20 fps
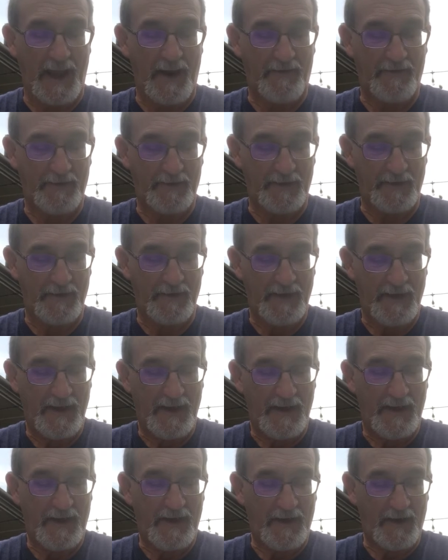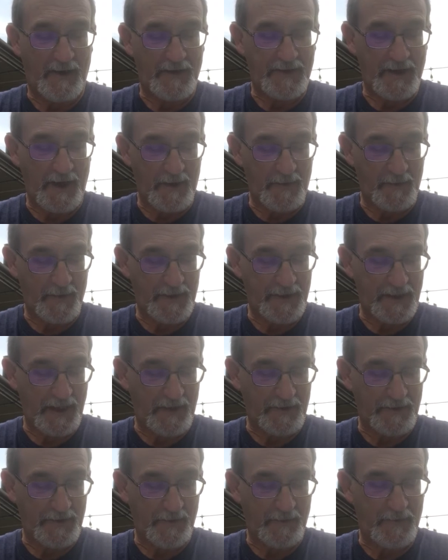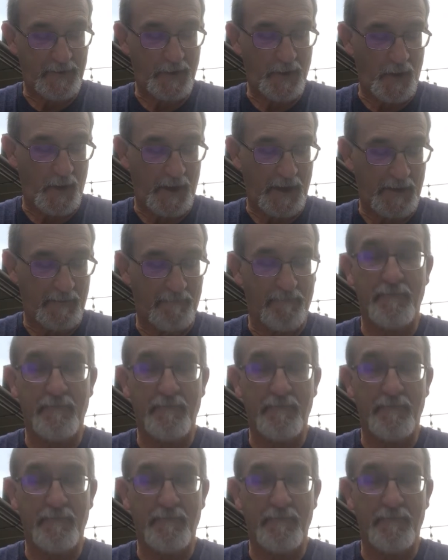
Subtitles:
laughter and our tongue with shouts of joy."